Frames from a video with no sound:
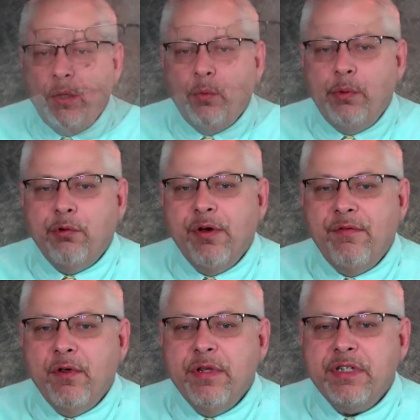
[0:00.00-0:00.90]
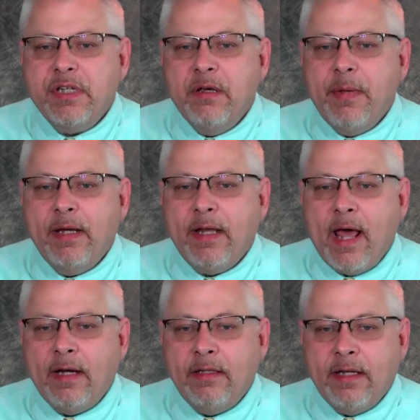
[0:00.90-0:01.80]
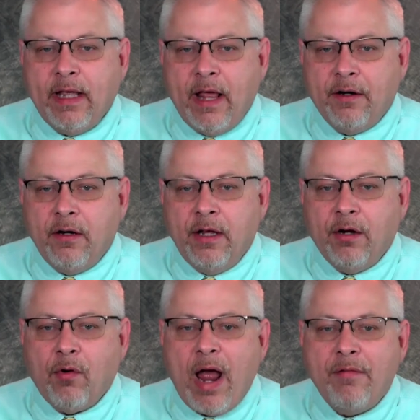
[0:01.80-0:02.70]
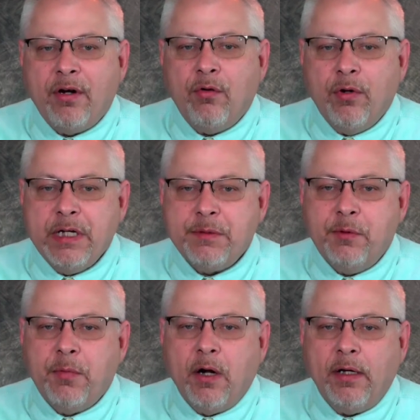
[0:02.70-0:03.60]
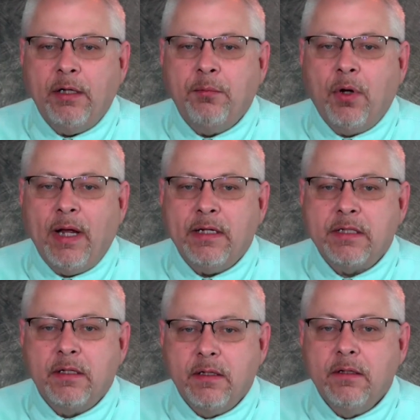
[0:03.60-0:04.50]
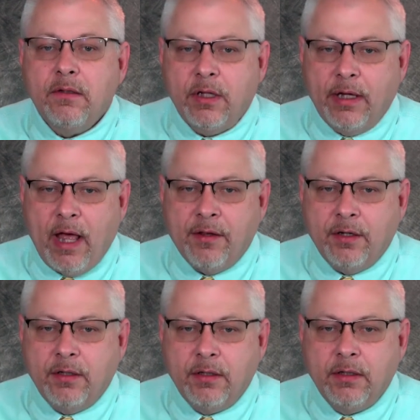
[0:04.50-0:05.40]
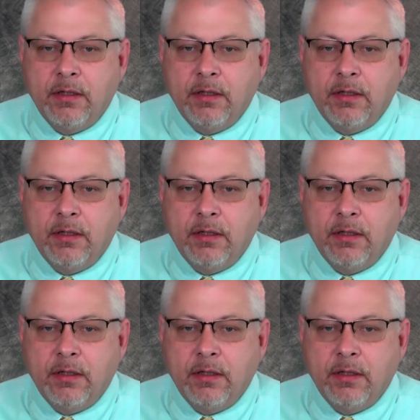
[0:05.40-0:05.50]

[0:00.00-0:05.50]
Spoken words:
We will review the CMA data together and arrive at a reasonable marketing price together.